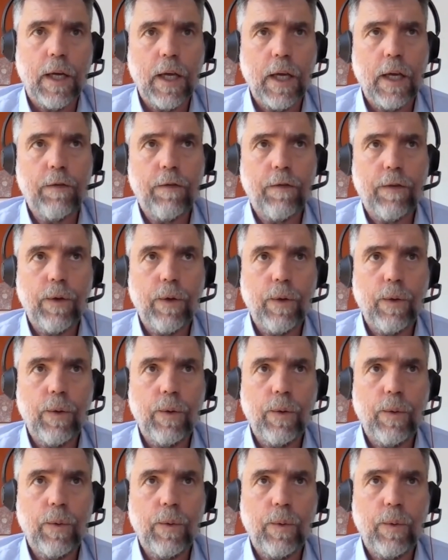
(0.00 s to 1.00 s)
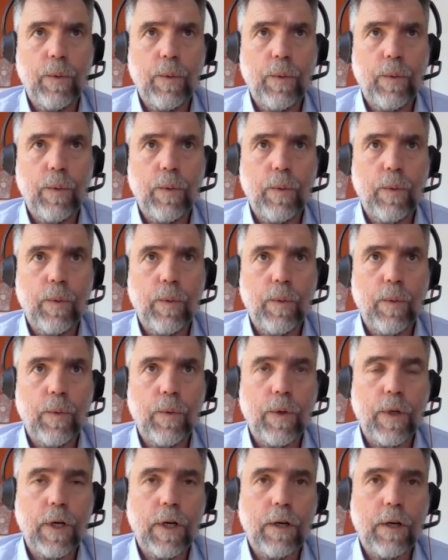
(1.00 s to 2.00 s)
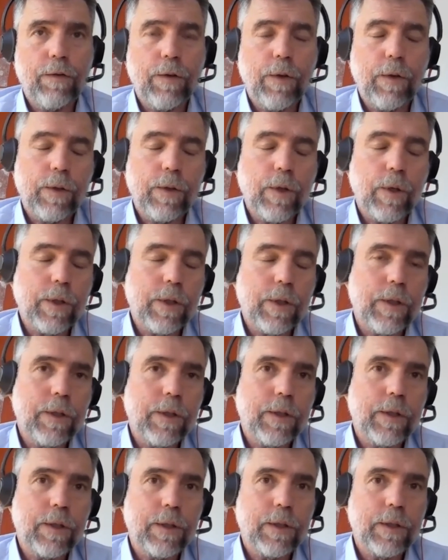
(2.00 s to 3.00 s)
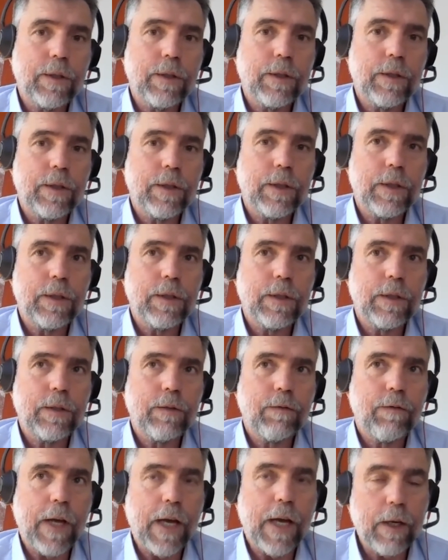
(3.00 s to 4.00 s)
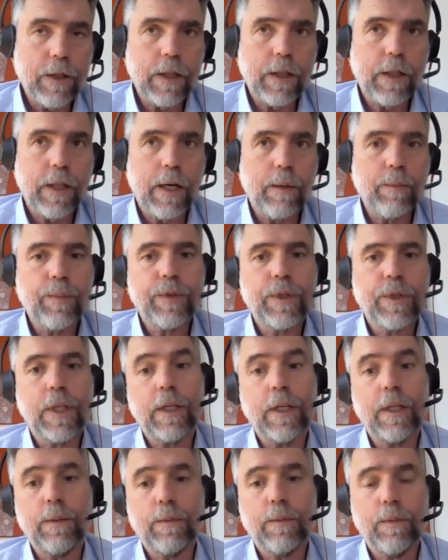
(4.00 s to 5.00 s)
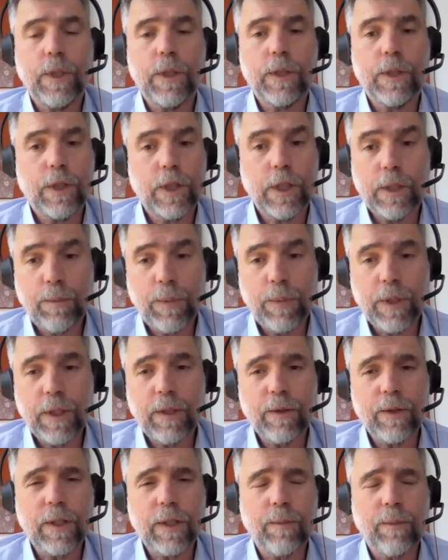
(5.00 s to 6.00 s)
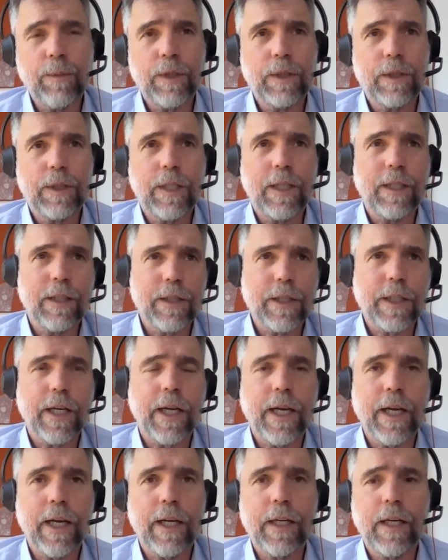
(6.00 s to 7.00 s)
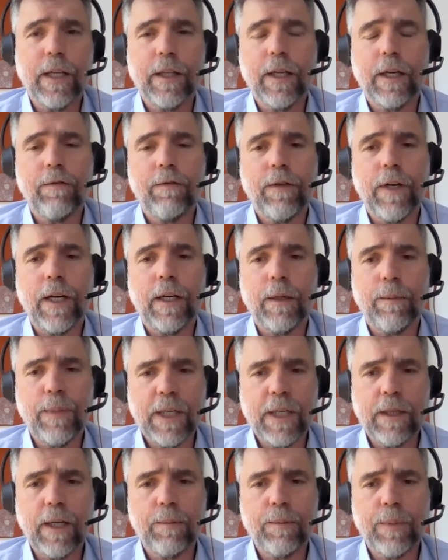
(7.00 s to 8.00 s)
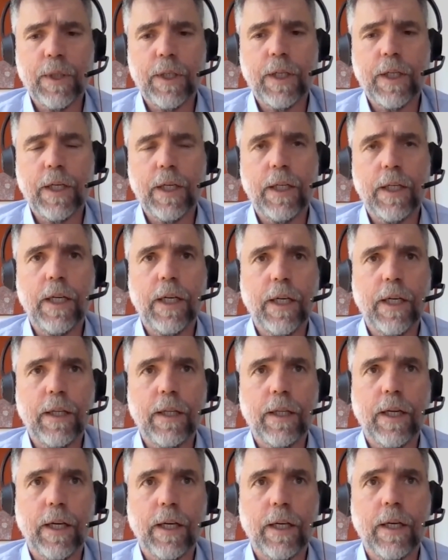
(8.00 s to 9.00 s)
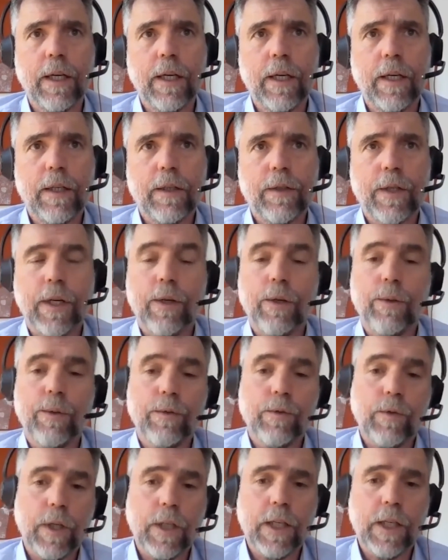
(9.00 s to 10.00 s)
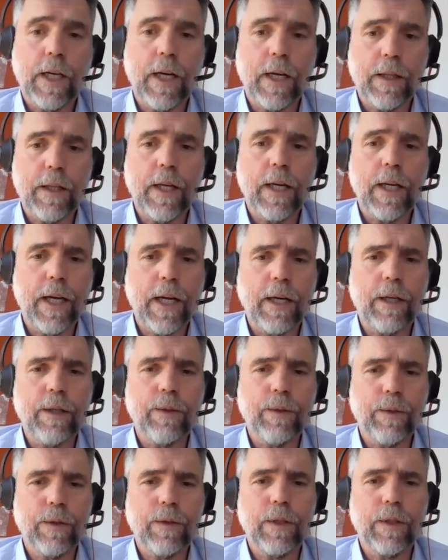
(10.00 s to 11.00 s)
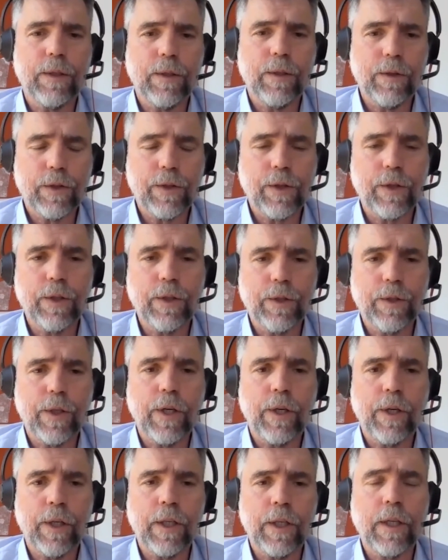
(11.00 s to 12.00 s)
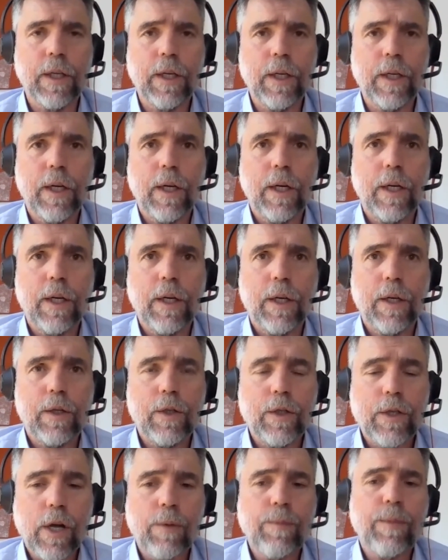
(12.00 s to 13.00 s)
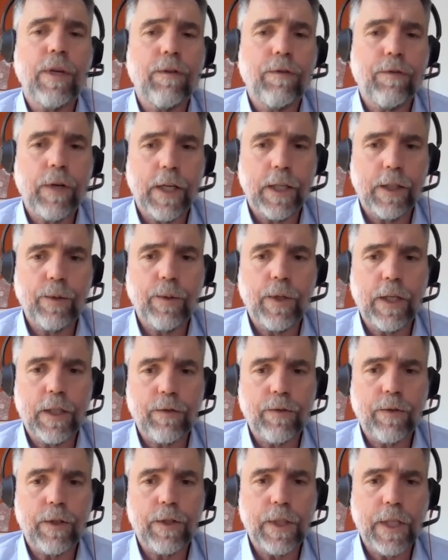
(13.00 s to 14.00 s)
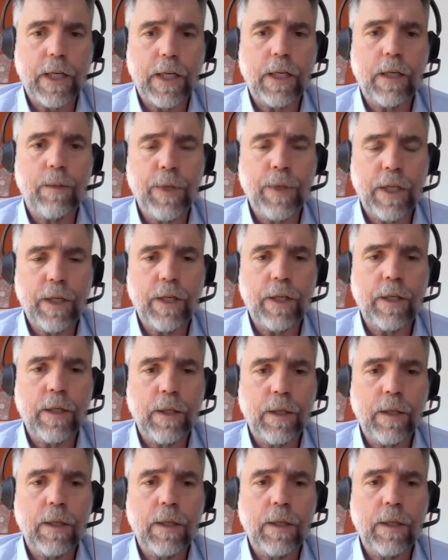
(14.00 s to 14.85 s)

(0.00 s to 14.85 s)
If if your doctor's found a lump, say your GP or someone's done a scan and they found a big lump in your kidney and they say, oh, we've got to cut that out, or we've got to do surgery on it, don't be afraid to ask for a second opinion,